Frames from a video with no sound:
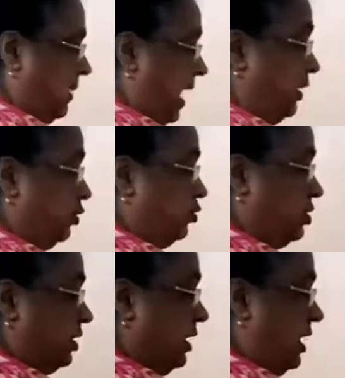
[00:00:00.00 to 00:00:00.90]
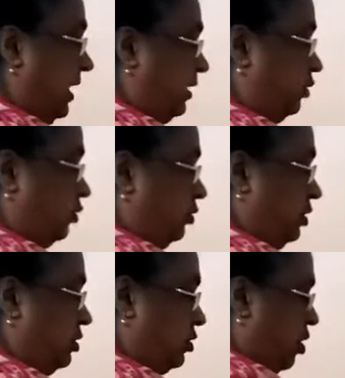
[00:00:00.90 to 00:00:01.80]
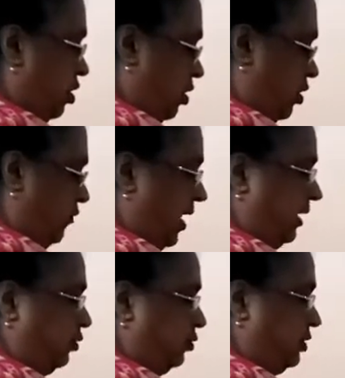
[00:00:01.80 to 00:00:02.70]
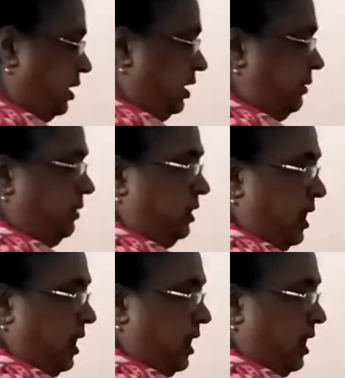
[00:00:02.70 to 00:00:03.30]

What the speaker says: hydrogen electrode, this rod of hydrogen dipped in